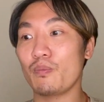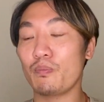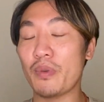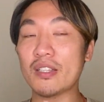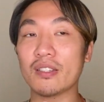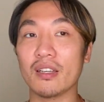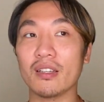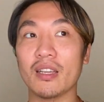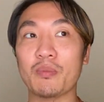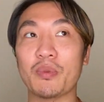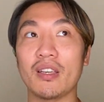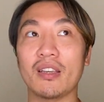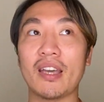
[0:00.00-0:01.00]
basically
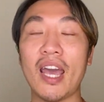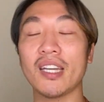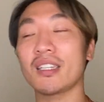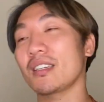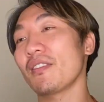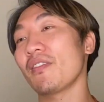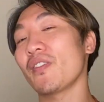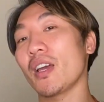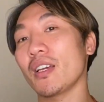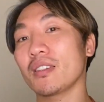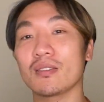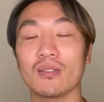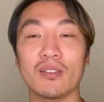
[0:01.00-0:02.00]
being kicked in the
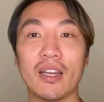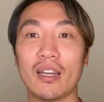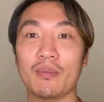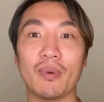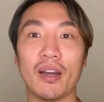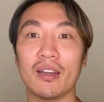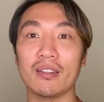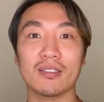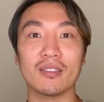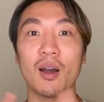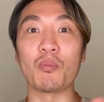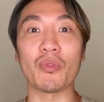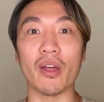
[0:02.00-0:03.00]
face like by
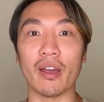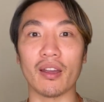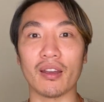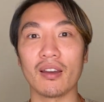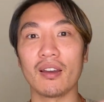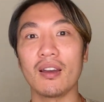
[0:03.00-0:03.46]
something,